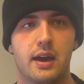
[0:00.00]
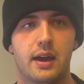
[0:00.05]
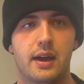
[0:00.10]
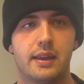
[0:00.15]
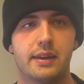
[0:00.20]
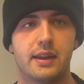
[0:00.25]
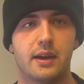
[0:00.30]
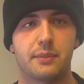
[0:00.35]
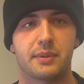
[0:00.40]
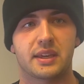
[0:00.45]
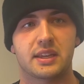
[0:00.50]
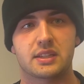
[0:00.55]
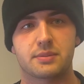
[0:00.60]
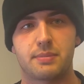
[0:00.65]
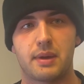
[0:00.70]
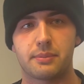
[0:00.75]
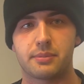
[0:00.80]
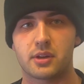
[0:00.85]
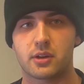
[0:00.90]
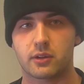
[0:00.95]
Now, because
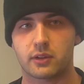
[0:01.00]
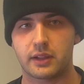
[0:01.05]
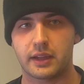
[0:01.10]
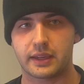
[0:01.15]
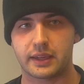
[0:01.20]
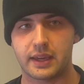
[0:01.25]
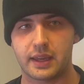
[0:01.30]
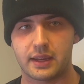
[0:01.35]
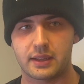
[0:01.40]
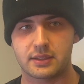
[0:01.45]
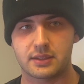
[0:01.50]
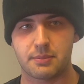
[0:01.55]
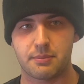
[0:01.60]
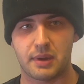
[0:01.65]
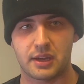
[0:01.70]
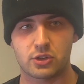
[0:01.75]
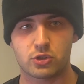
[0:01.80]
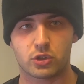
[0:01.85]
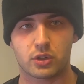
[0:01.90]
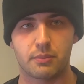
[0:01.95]
peptidoglycan is a
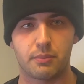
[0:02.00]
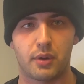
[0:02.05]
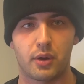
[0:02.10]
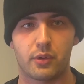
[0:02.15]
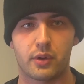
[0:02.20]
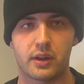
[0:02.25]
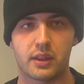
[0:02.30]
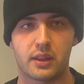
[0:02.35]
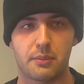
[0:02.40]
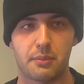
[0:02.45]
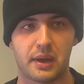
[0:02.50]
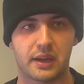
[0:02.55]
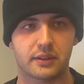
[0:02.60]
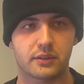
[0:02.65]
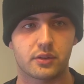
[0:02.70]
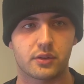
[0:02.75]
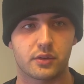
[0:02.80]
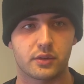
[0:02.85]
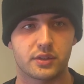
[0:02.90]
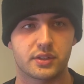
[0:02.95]
major component in the
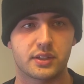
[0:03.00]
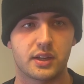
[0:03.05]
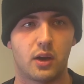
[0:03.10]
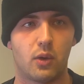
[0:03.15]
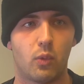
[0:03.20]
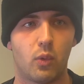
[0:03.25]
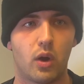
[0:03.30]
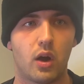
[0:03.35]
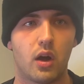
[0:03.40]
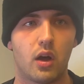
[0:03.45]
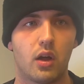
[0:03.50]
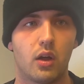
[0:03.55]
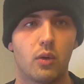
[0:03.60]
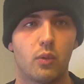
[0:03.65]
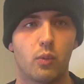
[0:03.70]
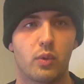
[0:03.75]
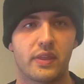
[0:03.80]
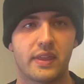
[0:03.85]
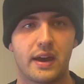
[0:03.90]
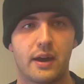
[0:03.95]
bacterial cell wall,
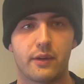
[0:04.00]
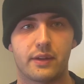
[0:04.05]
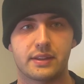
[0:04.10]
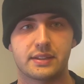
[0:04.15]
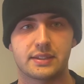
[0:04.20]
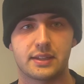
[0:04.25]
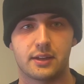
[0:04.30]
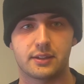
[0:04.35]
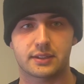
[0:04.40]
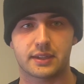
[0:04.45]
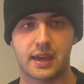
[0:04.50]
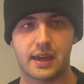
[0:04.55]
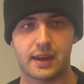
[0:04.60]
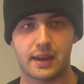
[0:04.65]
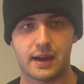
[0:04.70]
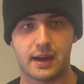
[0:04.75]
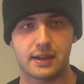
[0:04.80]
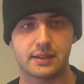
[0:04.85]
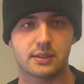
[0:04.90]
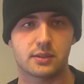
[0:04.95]
without it, cells
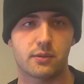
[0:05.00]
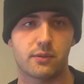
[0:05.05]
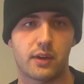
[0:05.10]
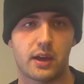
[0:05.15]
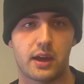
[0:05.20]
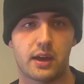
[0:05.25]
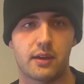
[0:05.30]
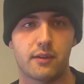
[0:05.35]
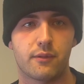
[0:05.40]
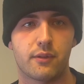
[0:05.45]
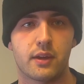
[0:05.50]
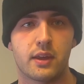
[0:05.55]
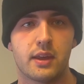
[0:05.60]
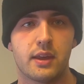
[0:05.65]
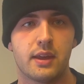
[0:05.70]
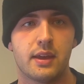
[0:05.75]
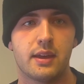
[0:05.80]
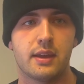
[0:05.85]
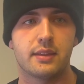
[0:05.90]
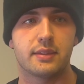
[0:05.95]
cannot survive.
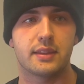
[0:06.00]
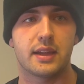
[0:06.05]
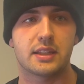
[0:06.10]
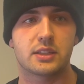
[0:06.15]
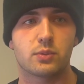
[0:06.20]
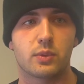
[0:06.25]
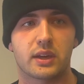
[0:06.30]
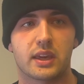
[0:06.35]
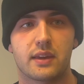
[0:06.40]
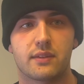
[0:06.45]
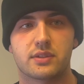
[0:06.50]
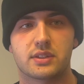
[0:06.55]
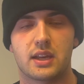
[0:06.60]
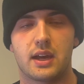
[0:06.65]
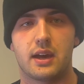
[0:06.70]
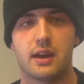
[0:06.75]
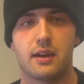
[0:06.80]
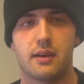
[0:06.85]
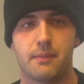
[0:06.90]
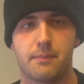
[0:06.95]
That's what gives
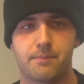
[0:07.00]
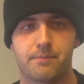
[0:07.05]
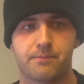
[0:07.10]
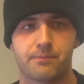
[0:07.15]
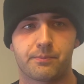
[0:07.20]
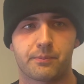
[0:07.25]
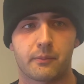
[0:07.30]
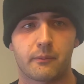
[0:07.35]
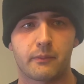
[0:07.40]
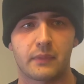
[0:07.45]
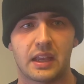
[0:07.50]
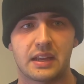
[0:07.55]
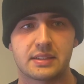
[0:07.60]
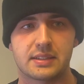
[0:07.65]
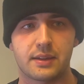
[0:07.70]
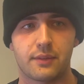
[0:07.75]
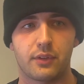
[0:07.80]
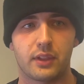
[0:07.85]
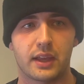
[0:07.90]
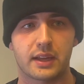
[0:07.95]

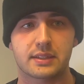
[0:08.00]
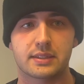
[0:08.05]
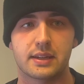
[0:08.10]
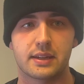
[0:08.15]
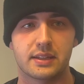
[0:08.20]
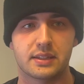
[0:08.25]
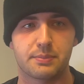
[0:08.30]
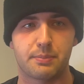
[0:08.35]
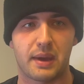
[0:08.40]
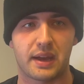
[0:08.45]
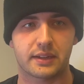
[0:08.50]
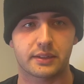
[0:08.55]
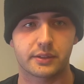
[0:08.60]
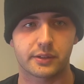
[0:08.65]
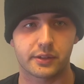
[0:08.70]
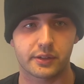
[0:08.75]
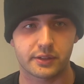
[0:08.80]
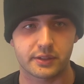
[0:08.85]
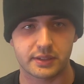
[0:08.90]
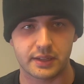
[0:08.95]
cephalexin its
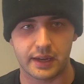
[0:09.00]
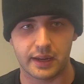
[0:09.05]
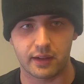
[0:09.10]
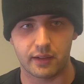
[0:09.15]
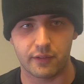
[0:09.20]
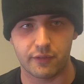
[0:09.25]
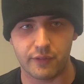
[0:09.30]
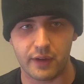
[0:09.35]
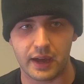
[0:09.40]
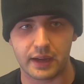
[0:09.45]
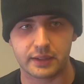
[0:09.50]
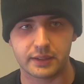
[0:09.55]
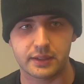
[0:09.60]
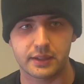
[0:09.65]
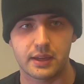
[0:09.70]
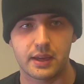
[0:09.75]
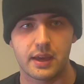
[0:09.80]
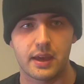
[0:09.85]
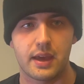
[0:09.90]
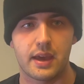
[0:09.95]
bactericidal effect
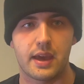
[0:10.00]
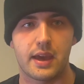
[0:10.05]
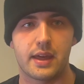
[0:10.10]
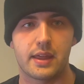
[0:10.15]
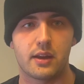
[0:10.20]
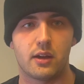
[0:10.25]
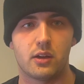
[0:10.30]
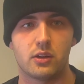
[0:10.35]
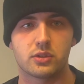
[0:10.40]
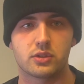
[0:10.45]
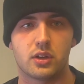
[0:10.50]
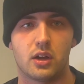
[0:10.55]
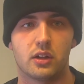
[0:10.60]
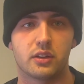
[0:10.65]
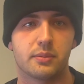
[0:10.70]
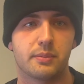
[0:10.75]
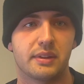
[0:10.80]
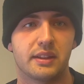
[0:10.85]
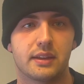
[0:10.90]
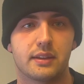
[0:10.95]
and
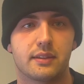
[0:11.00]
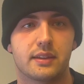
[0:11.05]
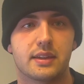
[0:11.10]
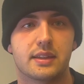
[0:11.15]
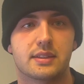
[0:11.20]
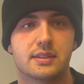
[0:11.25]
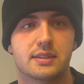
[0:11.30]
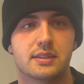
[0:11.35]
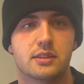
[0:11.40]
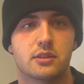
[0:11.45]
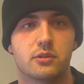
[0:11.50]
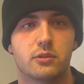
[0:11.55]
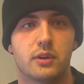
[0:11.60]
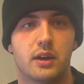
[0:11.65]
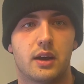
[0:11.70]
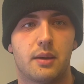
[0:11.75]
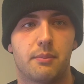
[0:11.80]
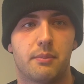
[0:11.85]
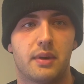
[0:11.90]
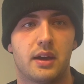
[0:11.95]
ultimately leads to
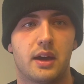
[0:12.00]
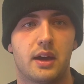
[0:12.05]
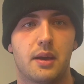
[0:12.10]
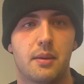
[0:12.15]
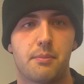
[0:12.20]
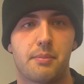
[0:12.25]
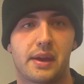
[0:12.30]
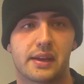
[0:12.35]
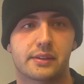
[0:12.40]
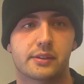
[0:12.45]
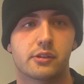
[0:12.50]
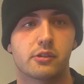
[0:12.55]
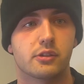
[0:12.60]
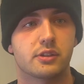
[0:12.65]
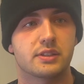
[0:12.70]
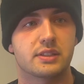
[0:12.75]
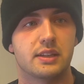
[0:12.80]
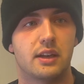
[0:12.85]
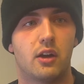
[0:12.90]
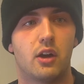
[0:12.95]
bacterial
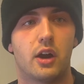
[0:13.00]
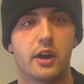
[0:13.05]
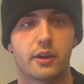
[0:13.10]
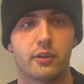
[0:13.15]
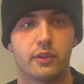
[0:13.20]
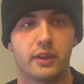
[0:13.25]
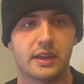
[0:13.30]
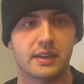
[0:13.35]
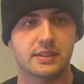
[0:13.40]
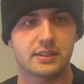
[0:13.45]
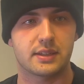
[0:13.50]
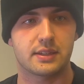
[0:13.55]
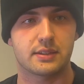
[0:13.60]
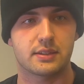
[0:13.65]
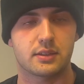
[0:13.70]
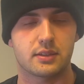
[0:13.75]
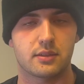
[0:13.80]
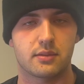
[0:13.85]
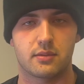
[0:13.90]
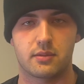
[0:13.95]
cell
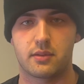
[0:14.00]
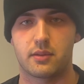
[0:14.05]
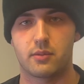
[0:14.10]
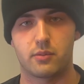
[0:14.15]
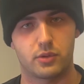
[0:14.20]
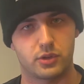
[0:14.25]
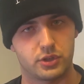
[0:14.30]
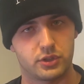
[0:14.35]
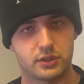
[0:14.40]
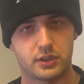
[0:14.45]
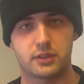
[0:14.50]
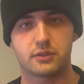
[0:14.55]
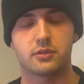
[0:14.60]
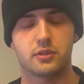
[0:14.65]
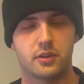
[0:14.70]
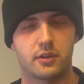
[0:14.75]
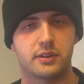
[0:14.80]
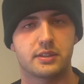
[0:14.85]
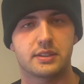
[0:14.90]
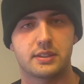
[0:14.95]
autolysis, which is also
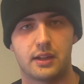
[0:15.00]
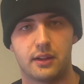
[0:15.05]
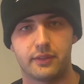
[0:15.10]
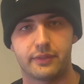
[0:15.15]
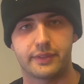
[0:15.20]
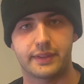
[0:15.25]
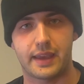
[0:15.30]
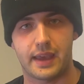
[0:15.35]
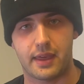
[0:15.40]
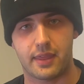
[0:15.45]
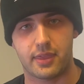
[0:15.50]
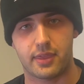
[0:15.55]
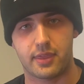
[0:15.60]
known as cell death.